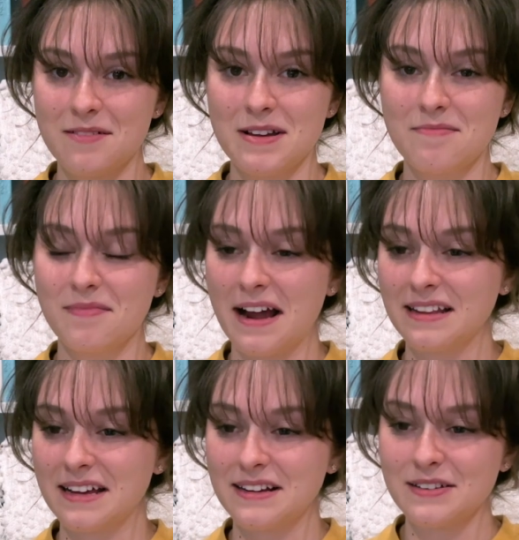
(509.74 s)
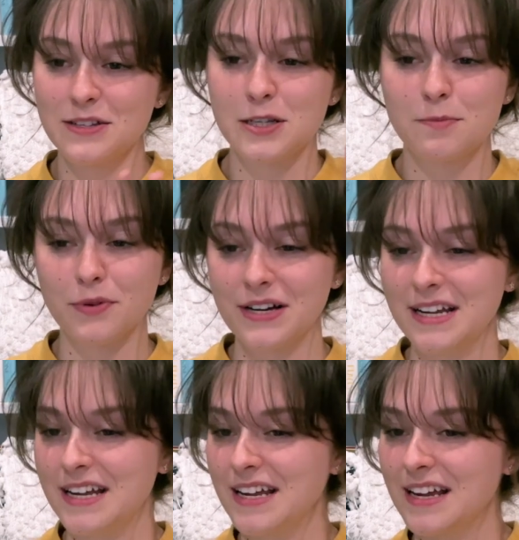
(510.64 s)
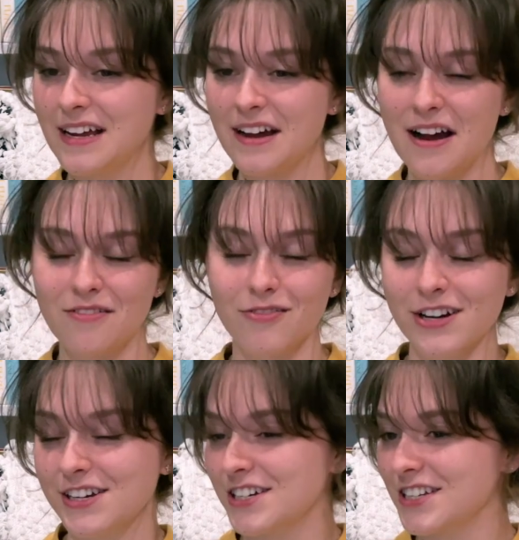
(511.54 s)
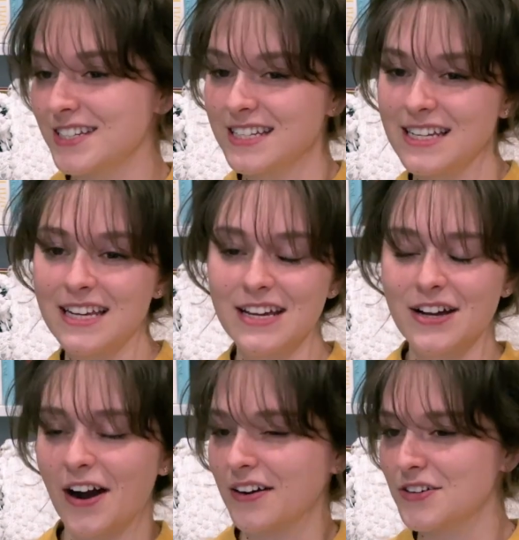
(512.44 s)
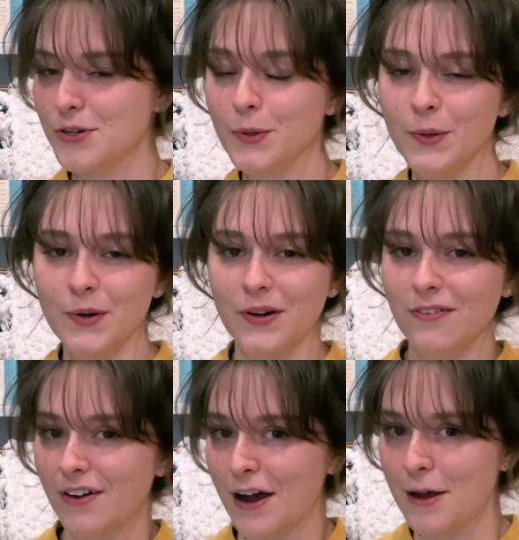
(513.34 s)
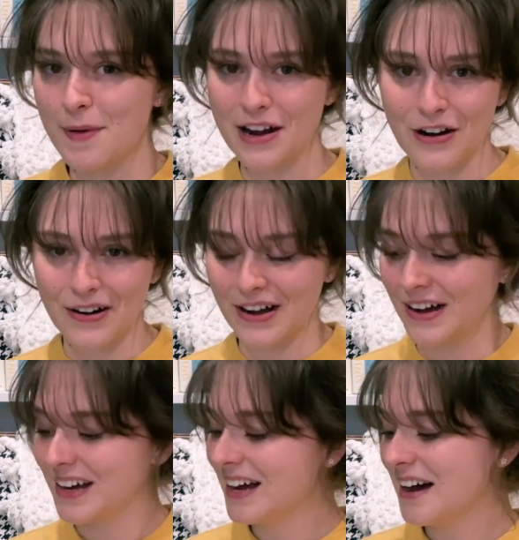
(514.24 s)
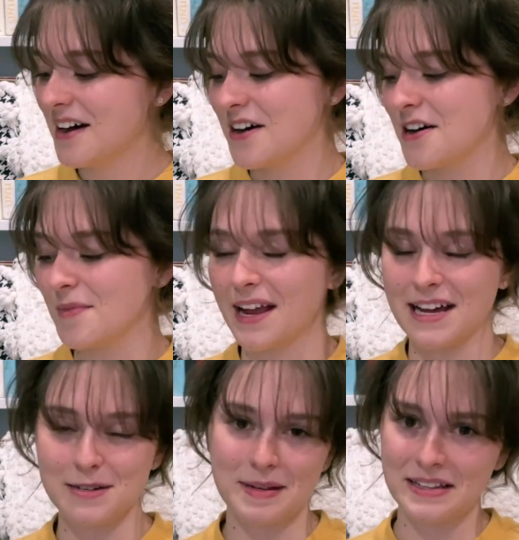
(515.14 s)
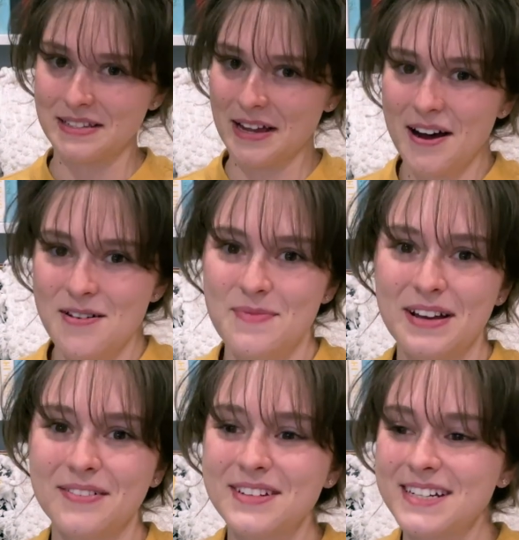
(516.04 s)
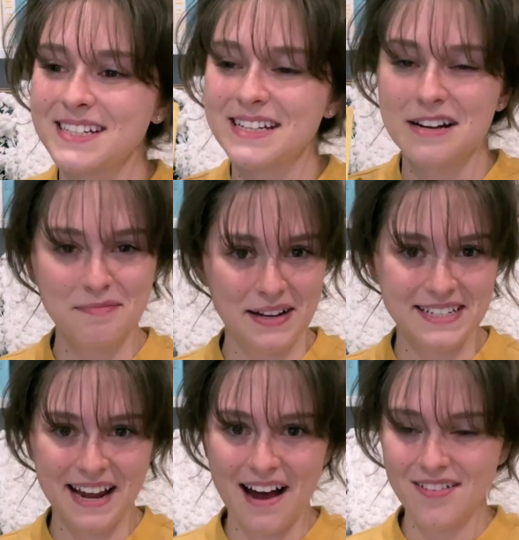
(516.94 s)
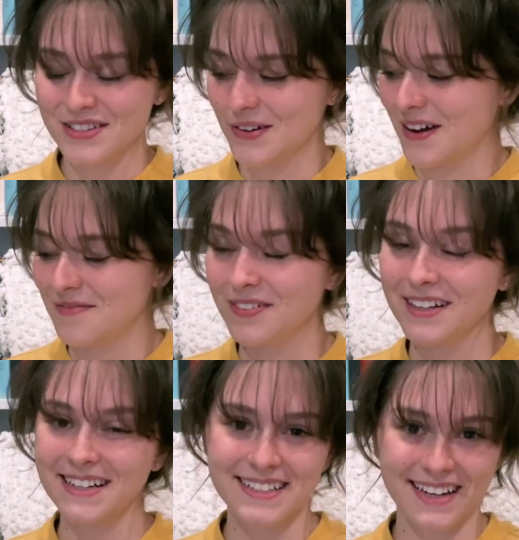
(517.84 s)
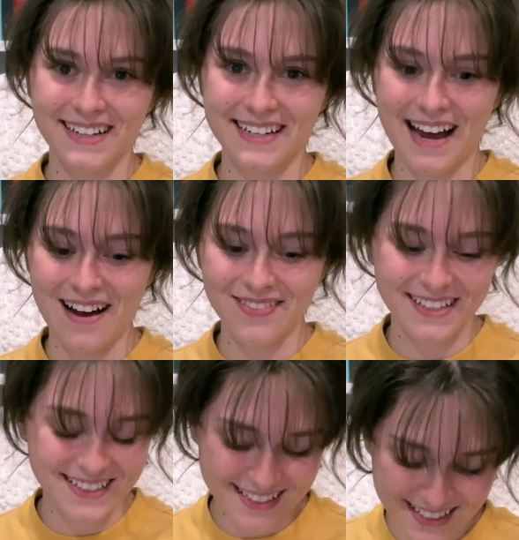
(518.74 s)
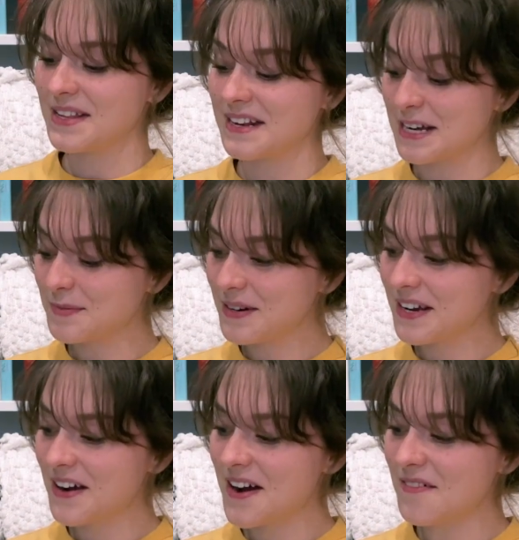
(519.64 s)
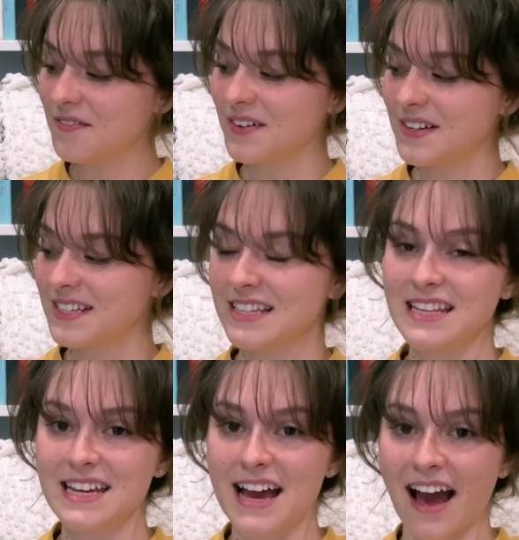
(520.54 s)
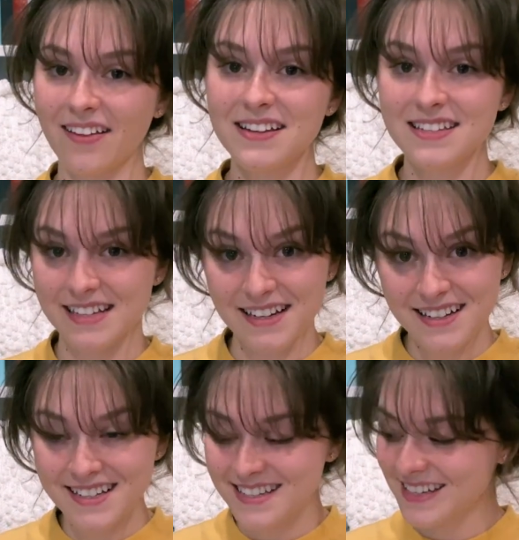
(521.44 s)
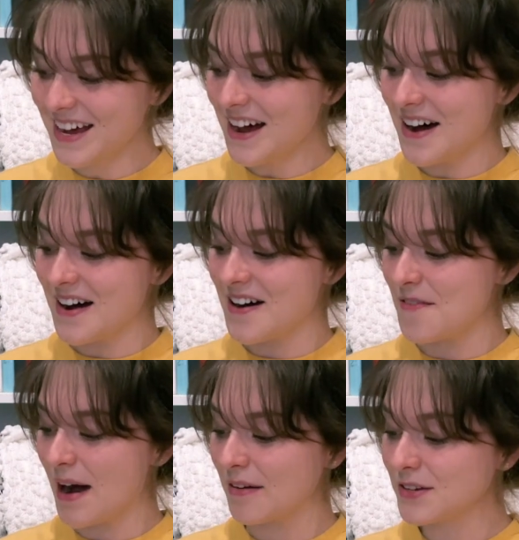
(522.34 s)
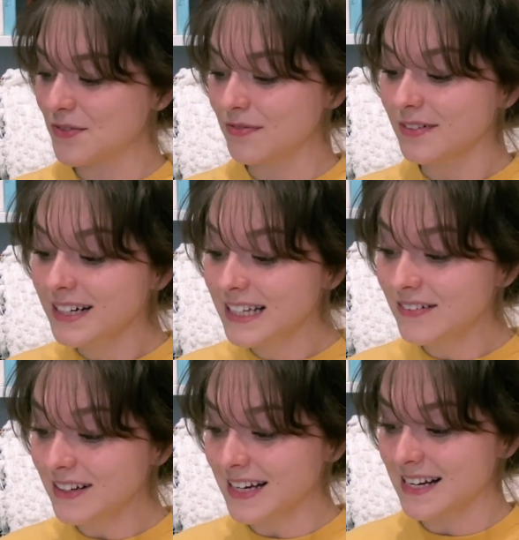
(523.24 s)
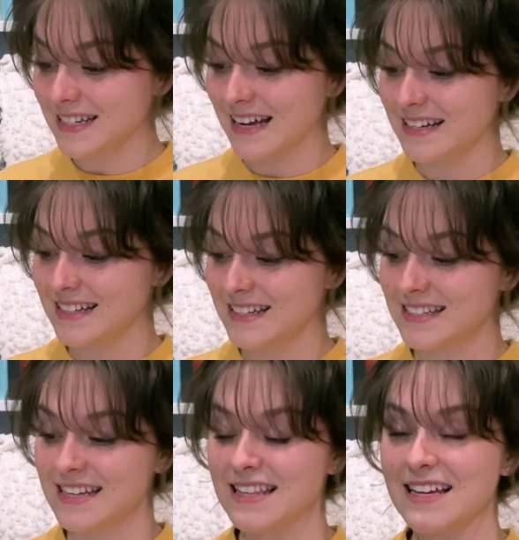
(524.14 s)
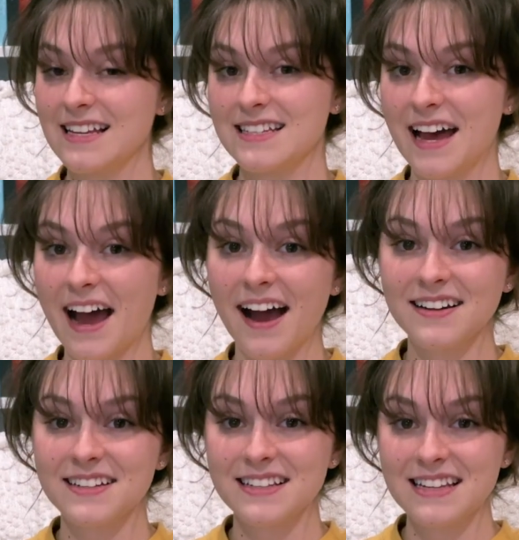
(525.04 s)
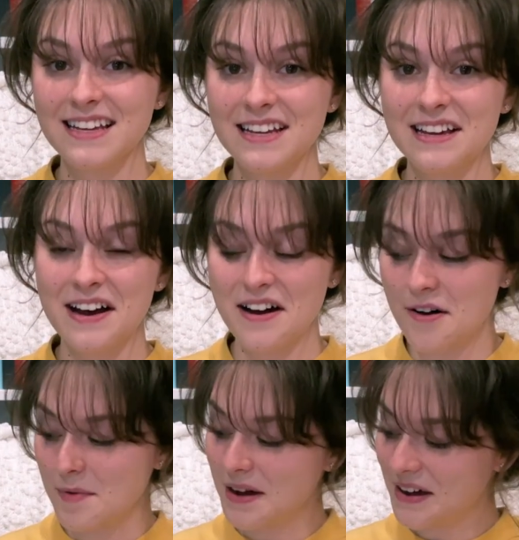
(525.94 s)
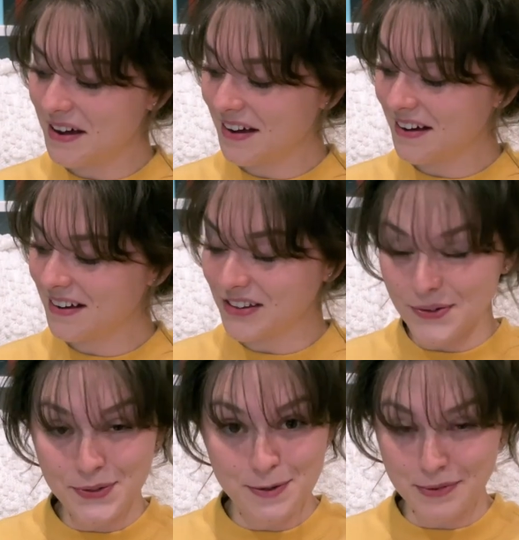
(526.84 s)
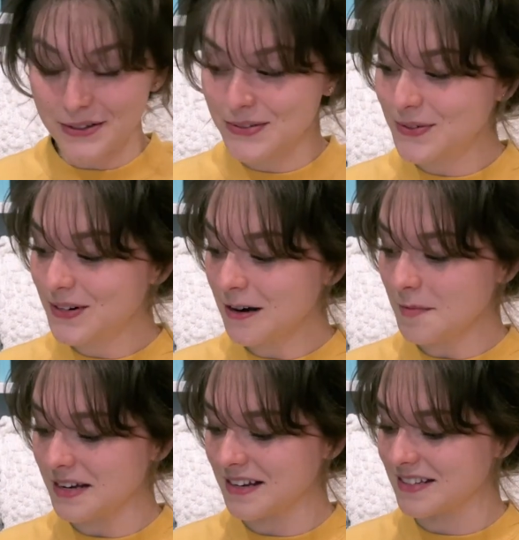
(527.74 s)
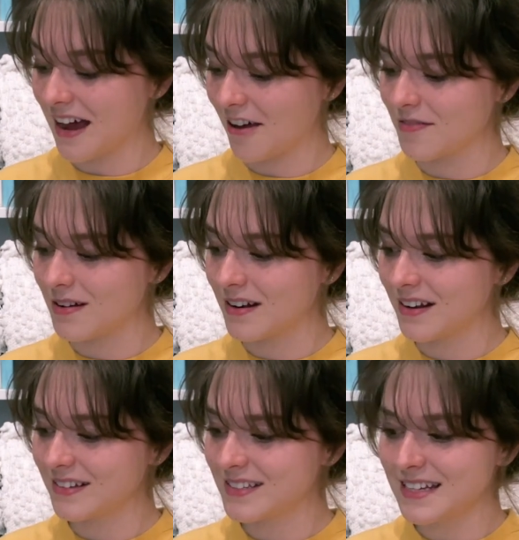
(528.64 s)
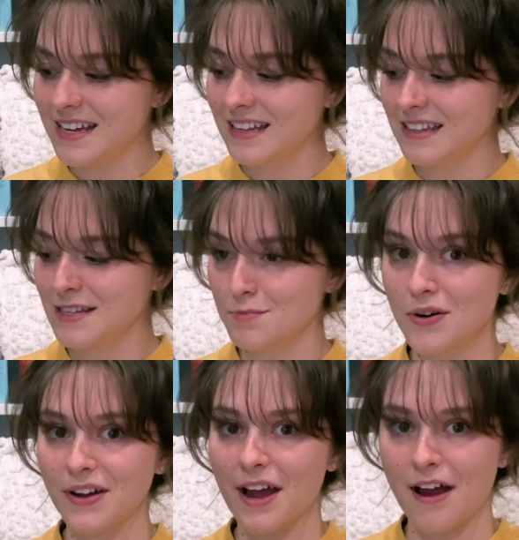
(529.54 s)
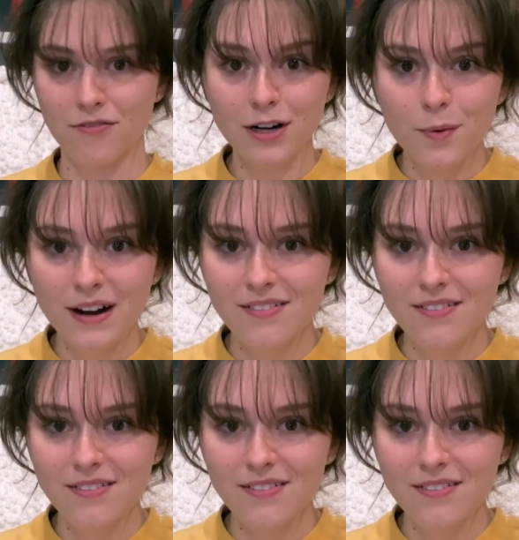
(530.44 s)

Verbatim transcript: I'm in my like spring Regency cottagecore vibe era, um, I had to pick this up. It was just a must have, so I'm really excited to have this. The next book I got was the Atlas 6. Um, I was really, really excited to see this at the um, used bookstore because I've been seeing this book everywhere